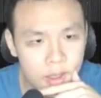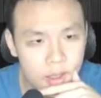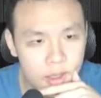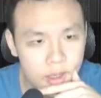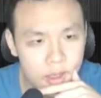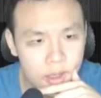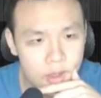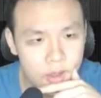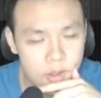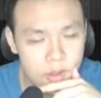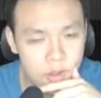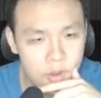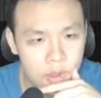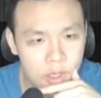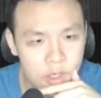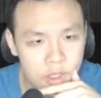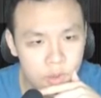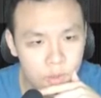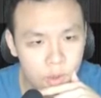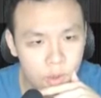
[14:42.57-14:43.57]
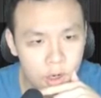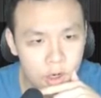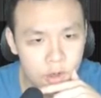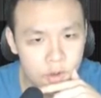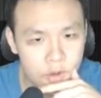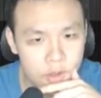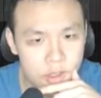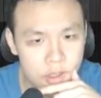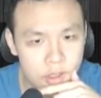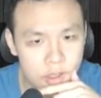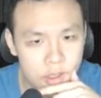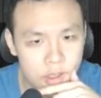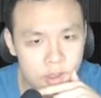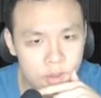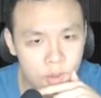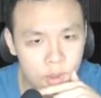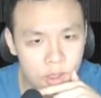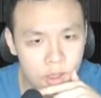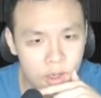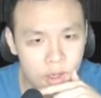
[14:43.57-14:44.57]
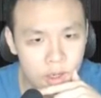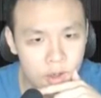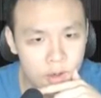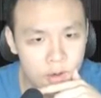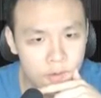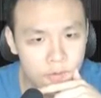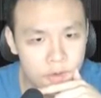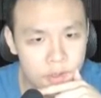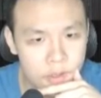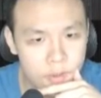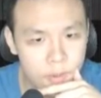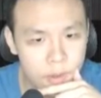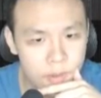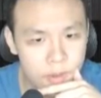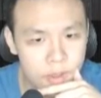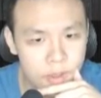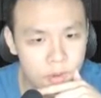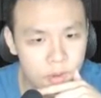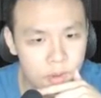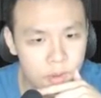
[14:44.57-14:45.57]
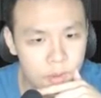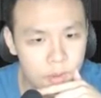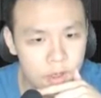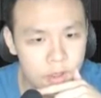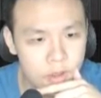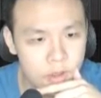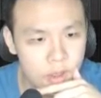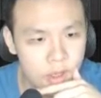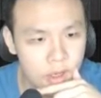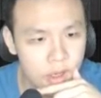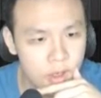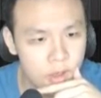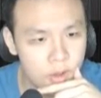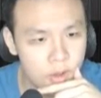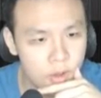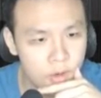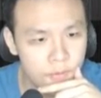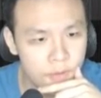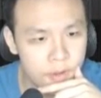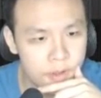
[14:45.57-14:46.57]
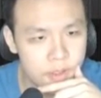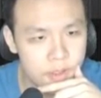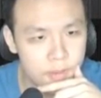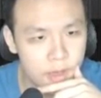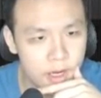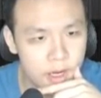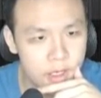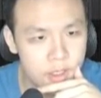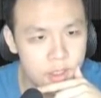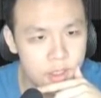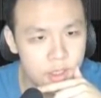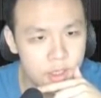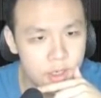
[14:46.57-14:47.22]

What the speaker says: The Neilstone Agent Water, this one got nerfed. This is probably the only monster that got nerfed in this patch.